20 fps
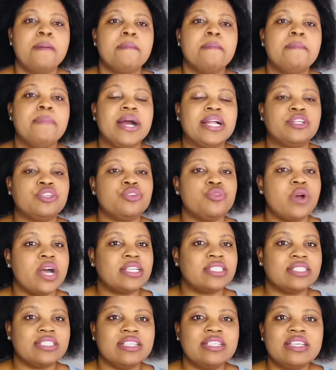but you are
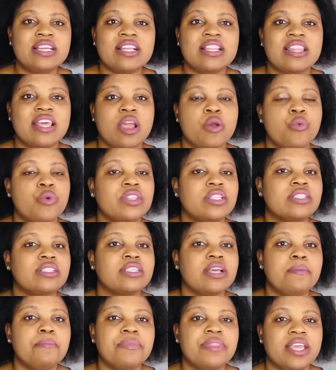sitting there with
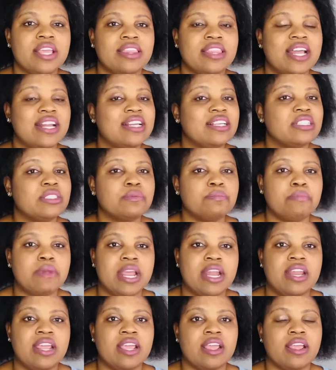something that is
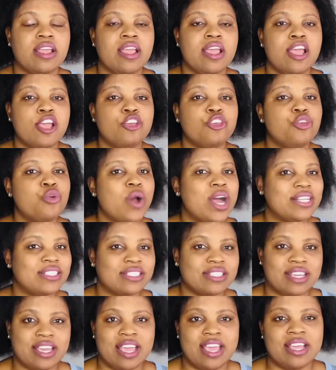burning. You are
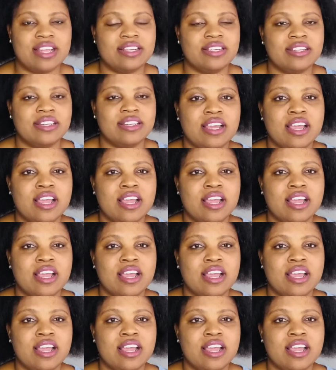scared.